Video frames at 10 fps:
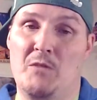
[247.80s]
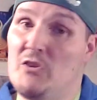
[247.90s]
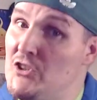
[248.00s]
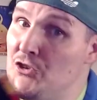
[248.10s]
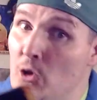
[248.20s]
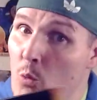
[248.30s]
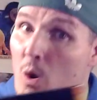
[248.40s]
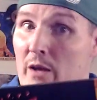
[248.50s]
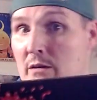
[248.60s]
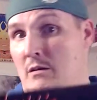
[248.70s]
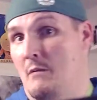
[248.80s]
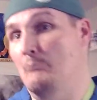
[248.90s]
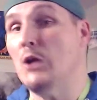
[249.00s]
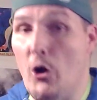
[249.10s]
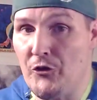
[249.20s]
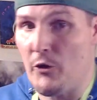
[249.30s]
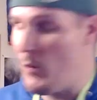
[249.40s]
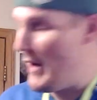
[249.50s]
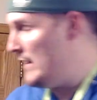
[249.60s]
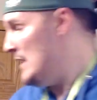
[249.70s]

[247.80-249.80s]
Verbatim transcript: this new one blows it away.